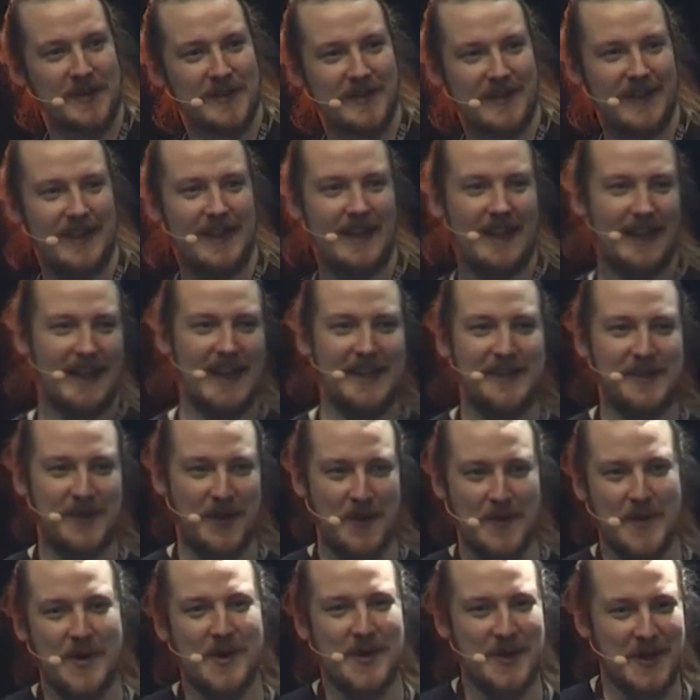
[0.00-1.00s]
Let's
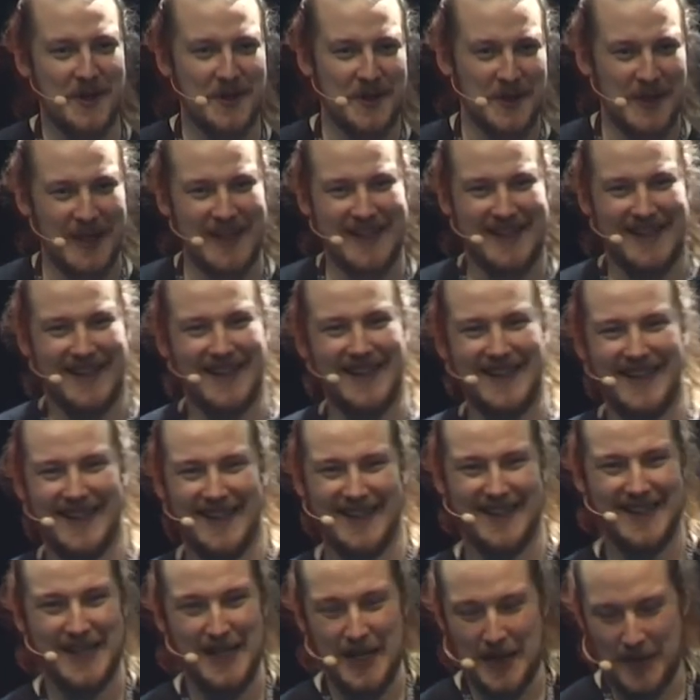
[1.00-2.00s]
Komodo,
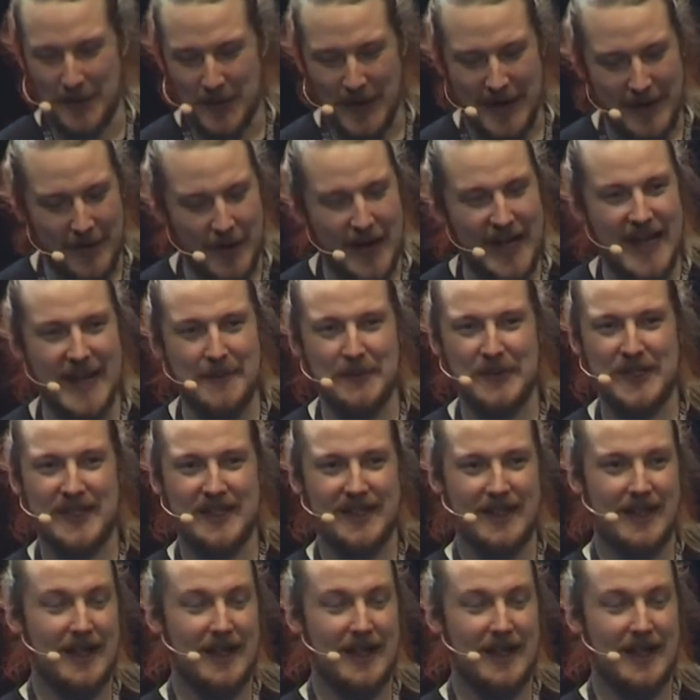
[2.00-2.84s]
whatever names.